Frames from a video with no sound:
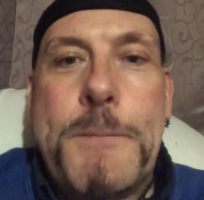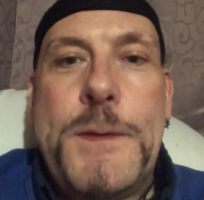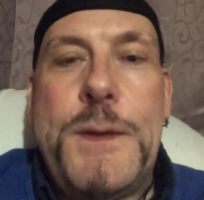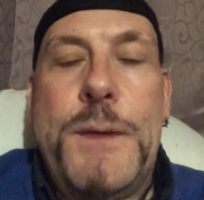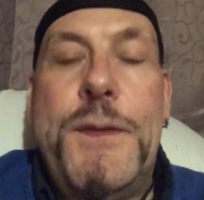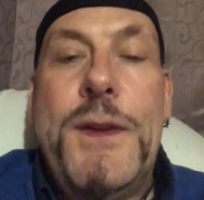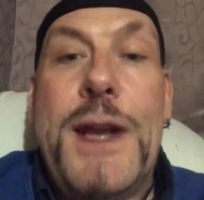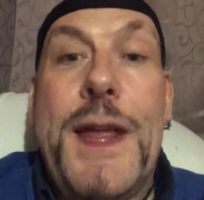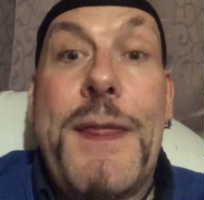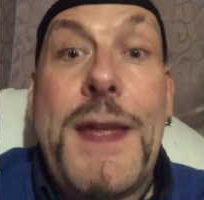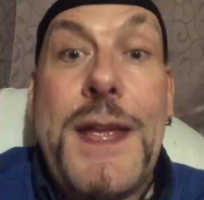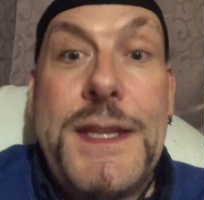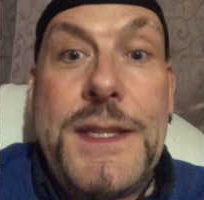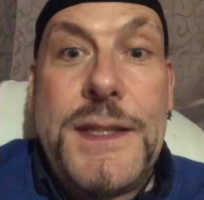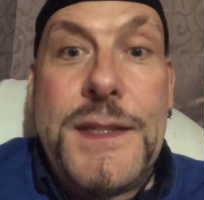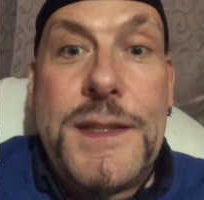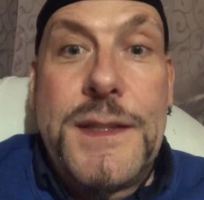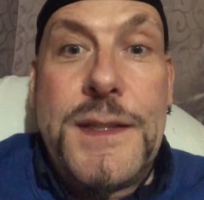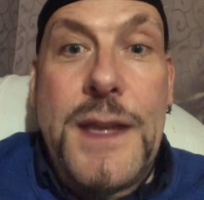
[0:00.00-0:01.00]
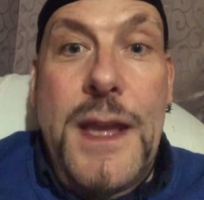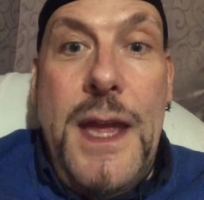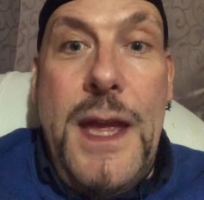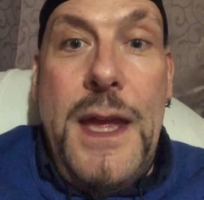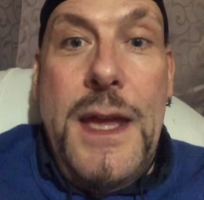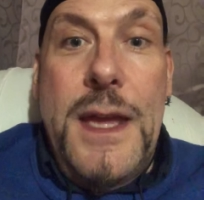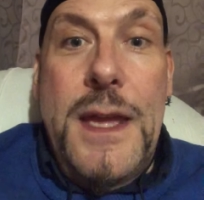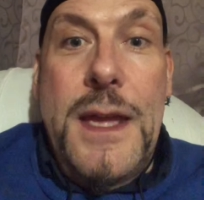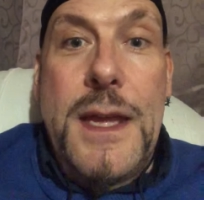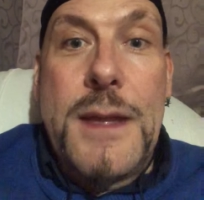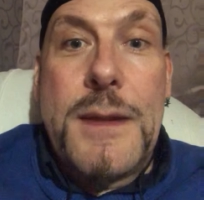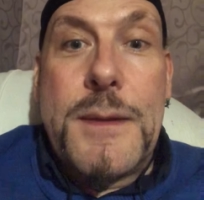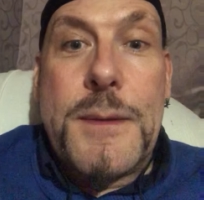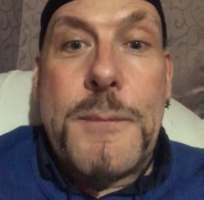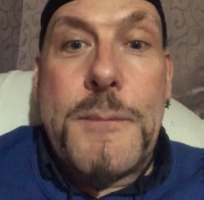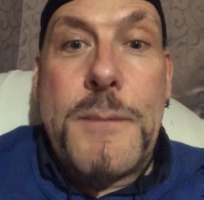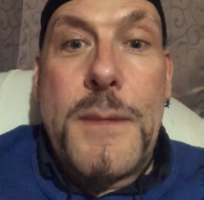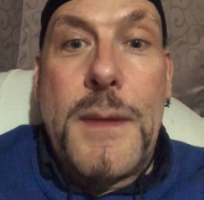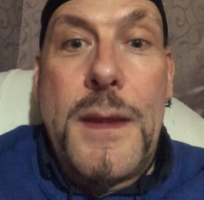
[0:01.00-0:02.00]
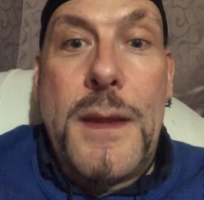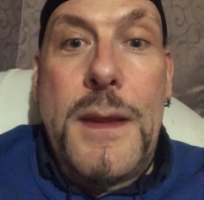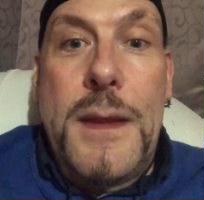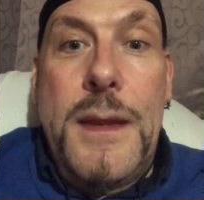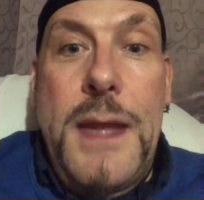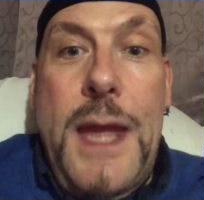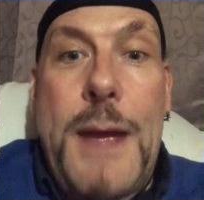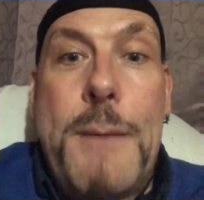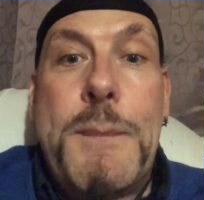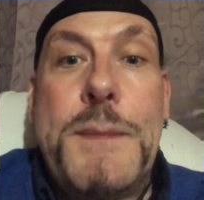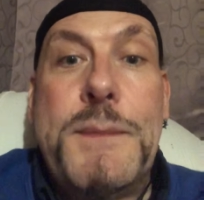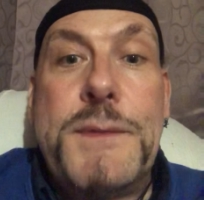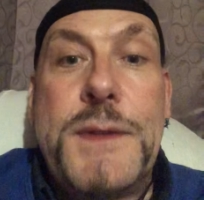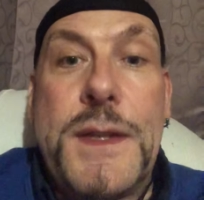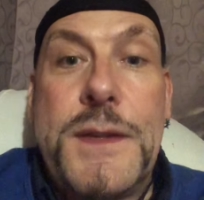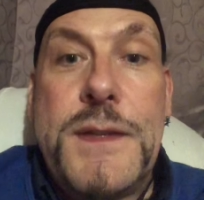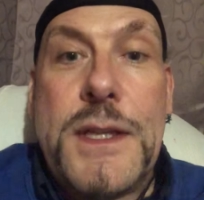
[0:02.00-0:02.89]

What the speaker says: So if you like, that's So